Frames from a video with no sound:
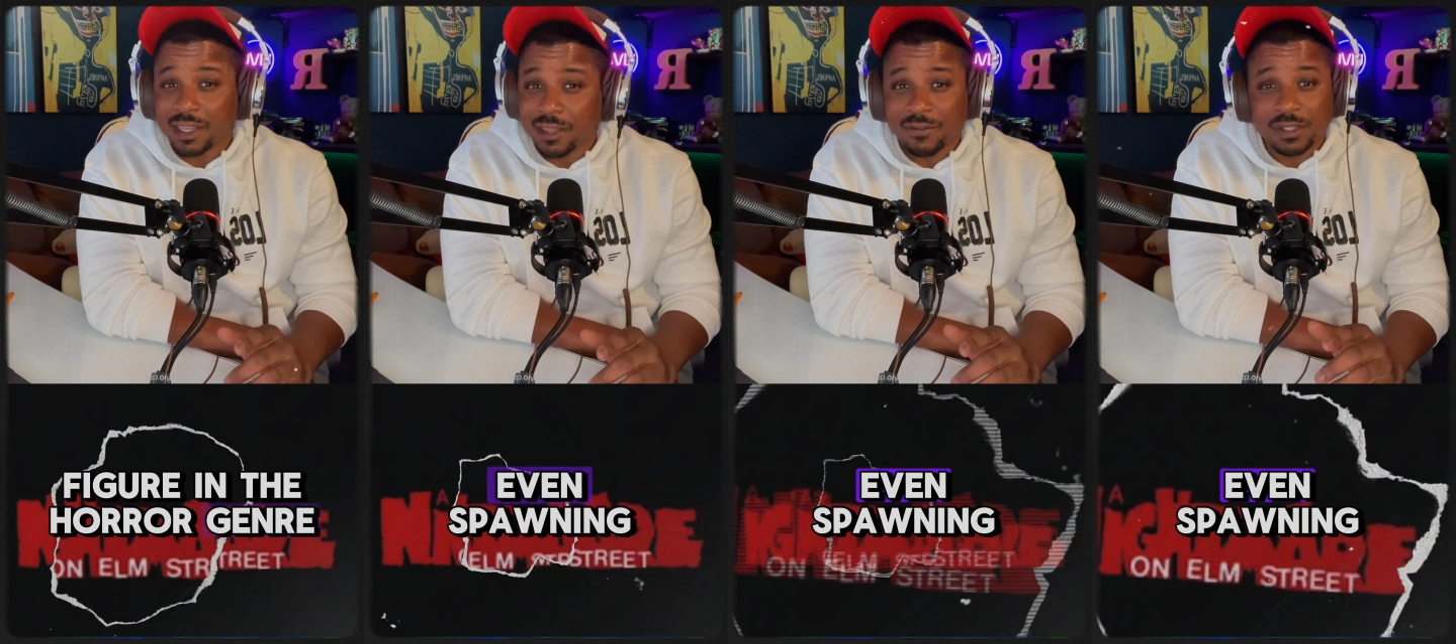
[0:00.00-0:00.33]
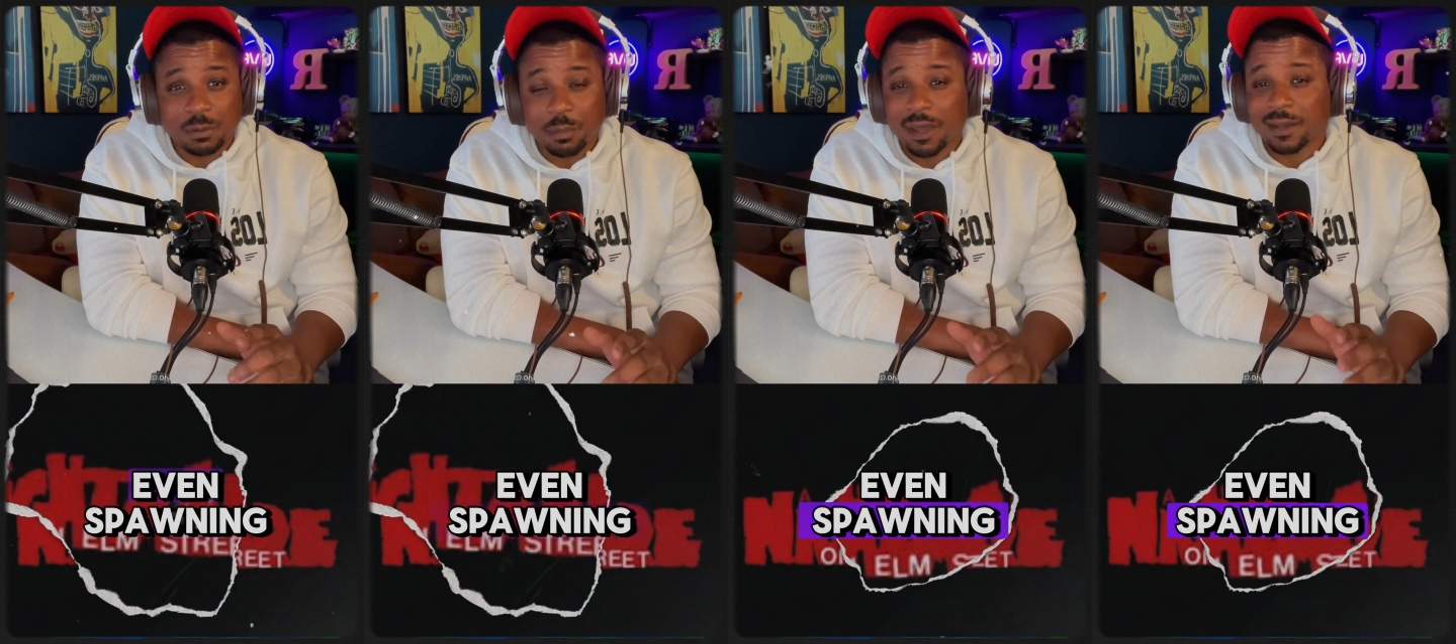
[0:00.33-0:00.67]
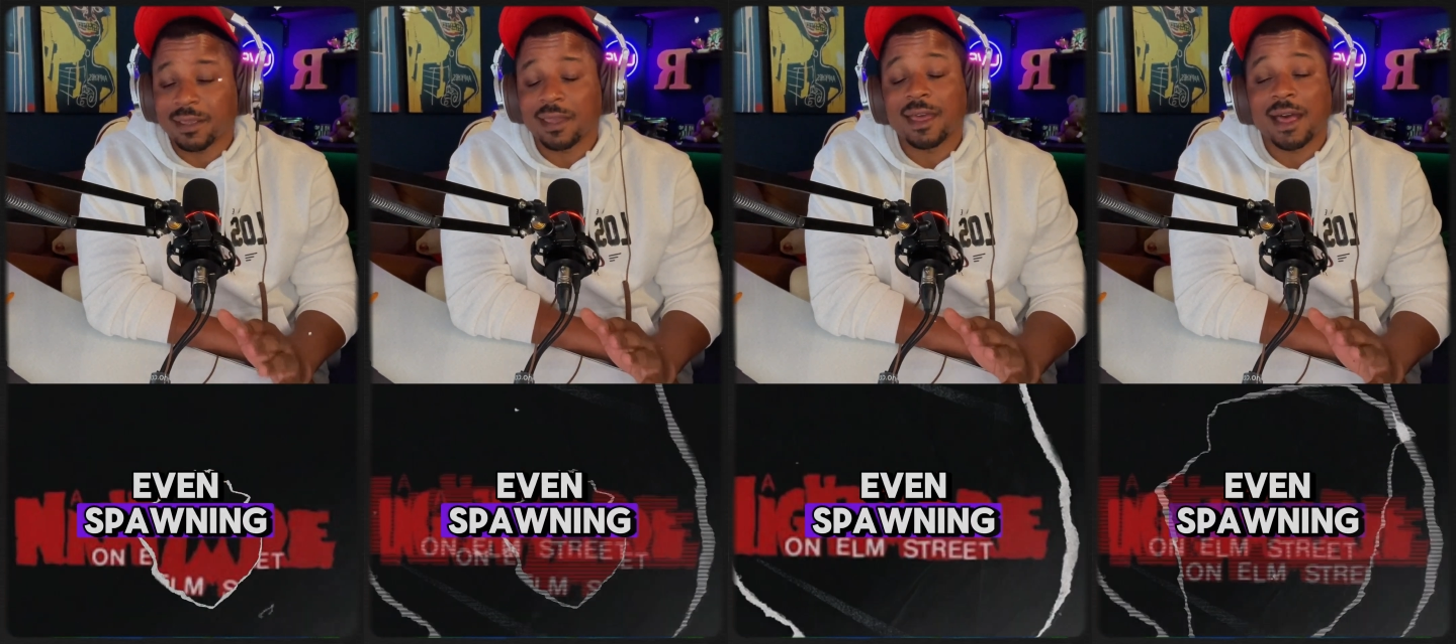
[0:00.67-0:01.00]
even
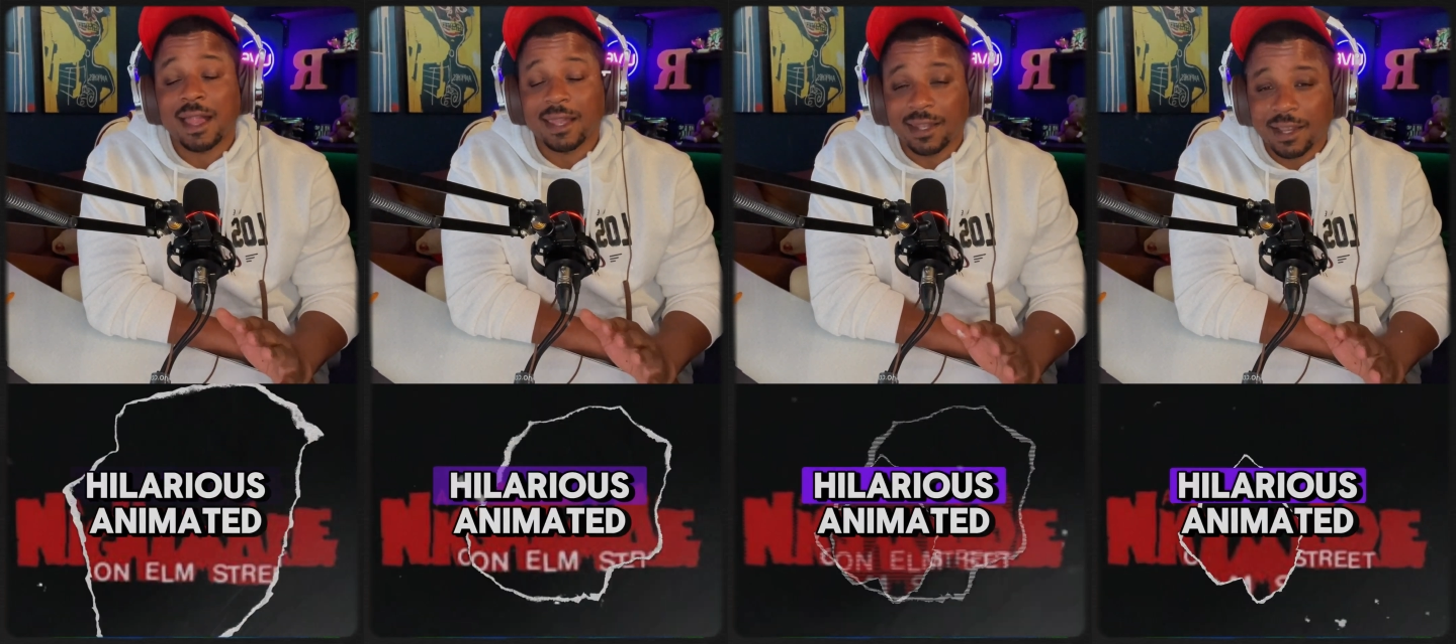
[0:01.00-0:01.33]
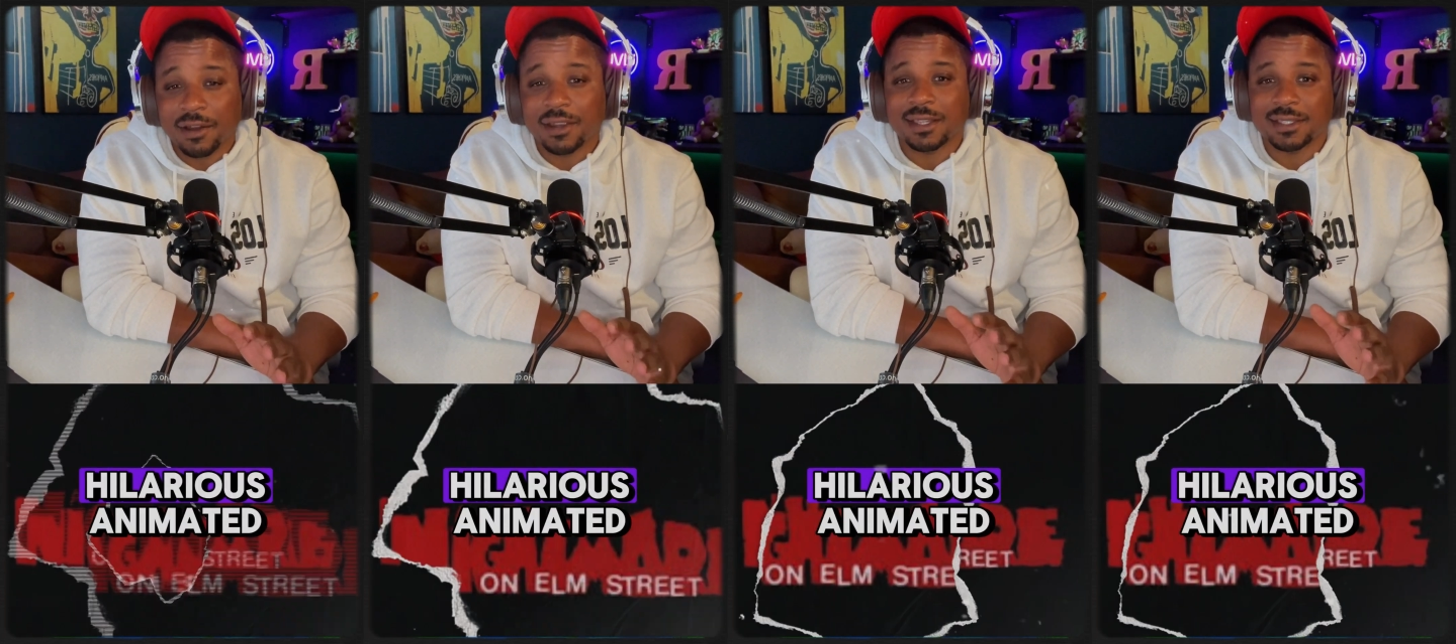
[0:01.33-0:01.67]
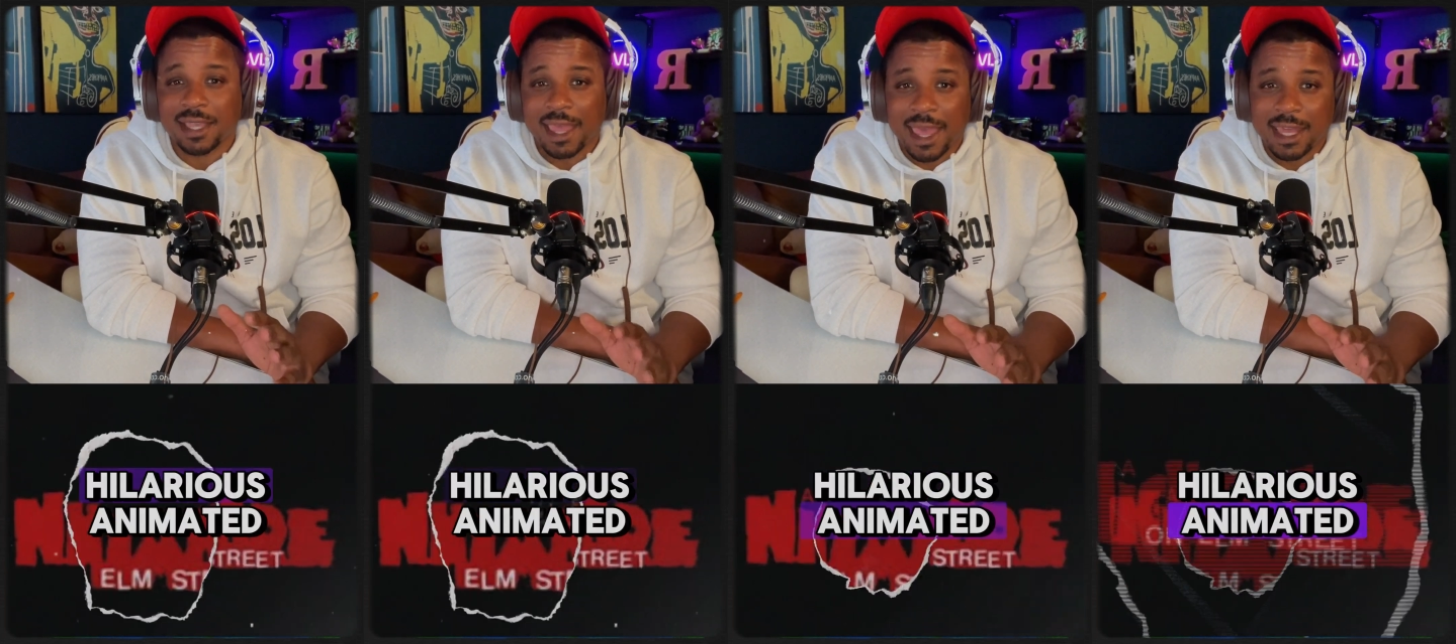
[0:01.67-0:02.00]
spawning hilarious
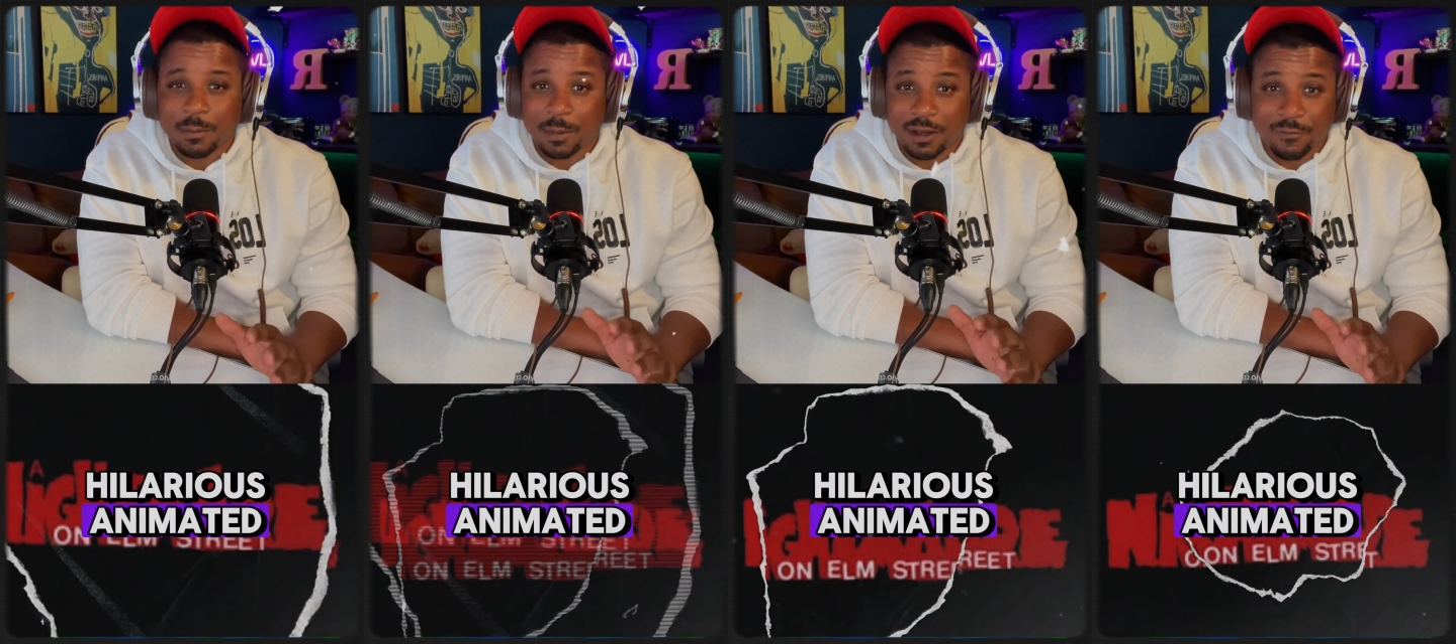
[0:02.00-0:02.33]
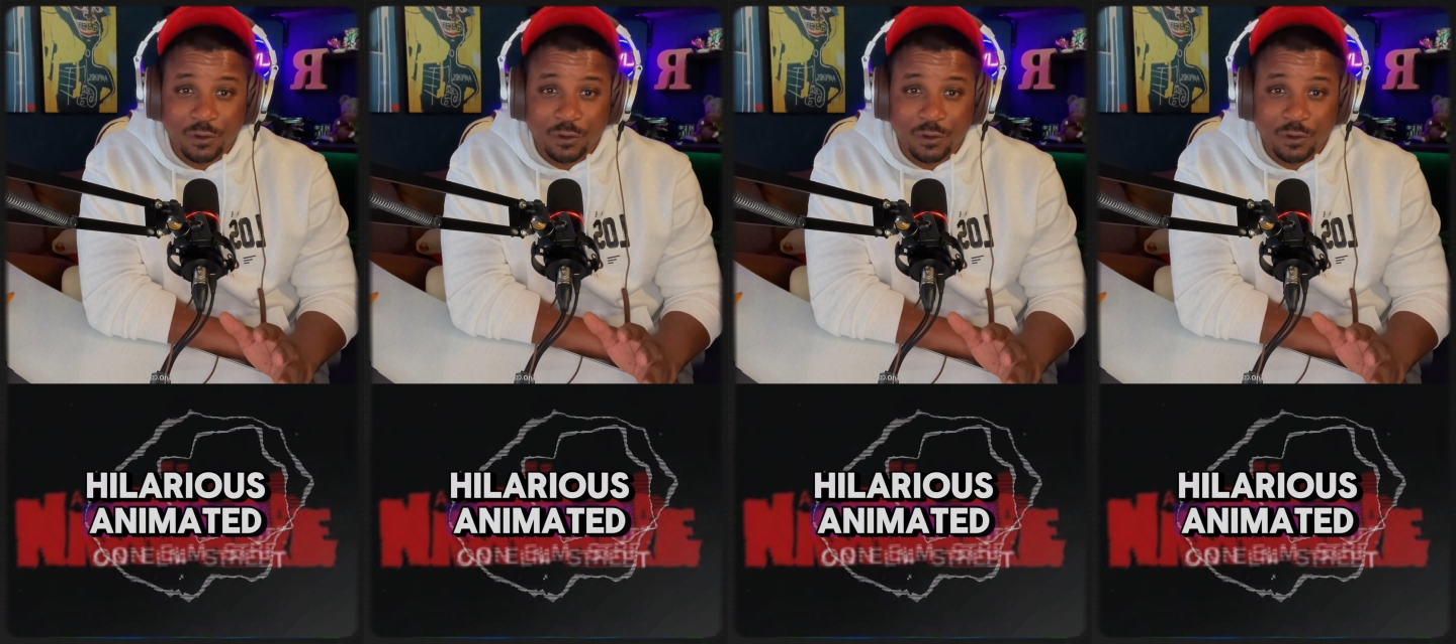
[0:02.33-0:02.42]
animated